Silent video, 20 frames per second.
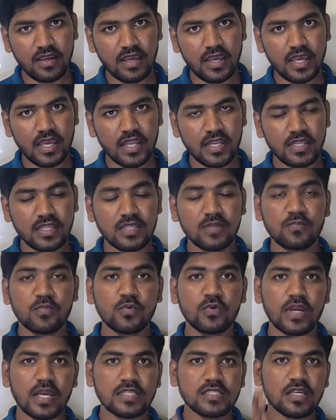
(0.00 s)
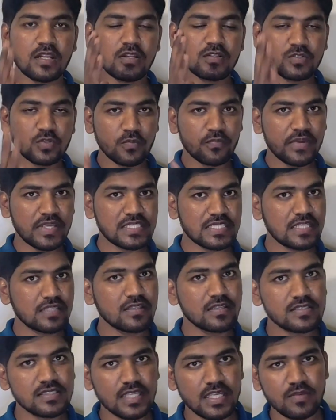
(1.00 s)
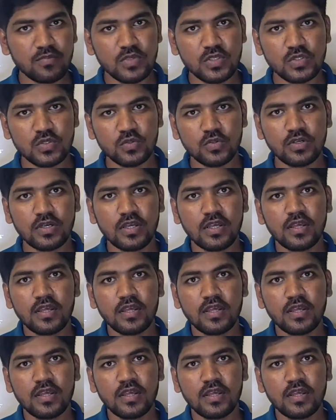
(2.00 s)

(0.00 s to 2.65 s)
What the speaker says: And if you guys are also facing the same issue,